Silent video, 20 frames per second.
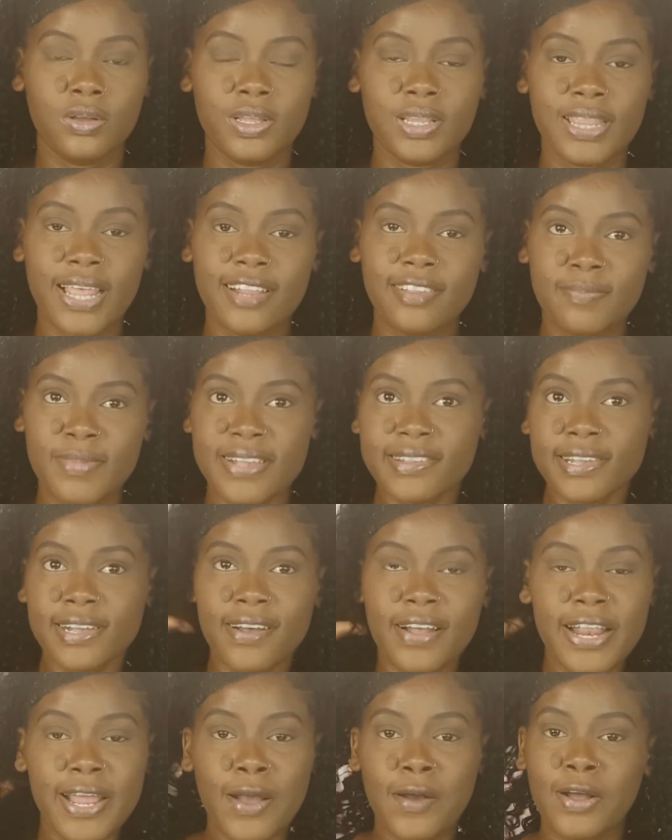that's basically
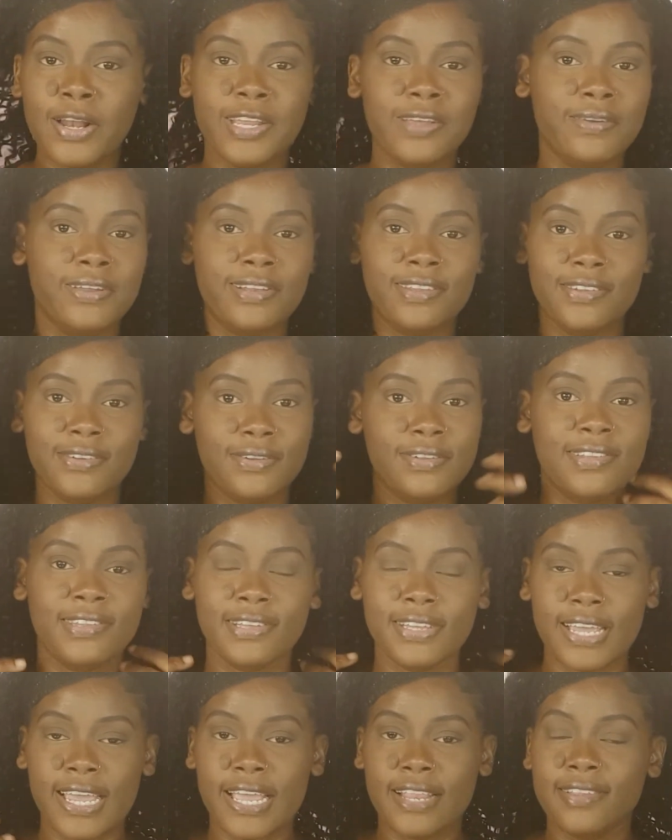all you do to
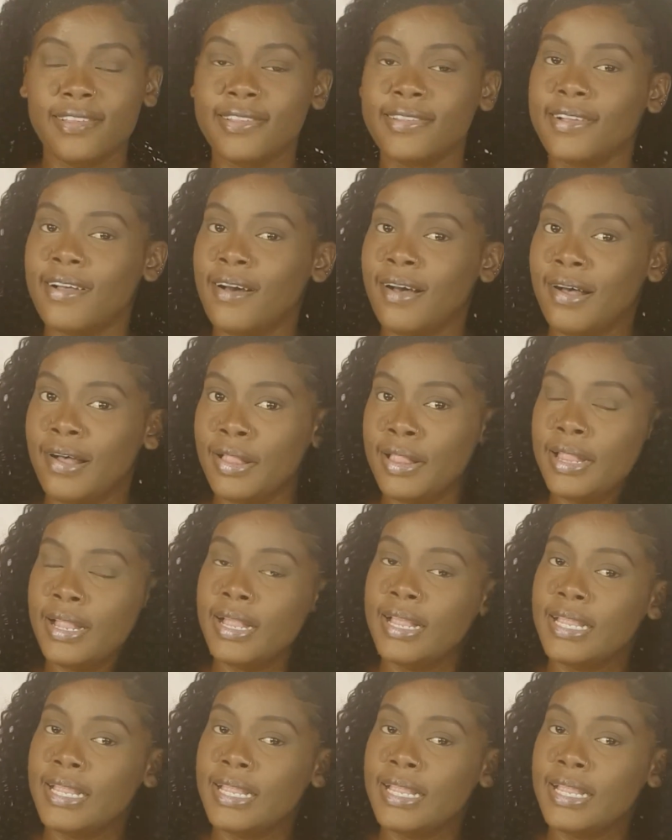install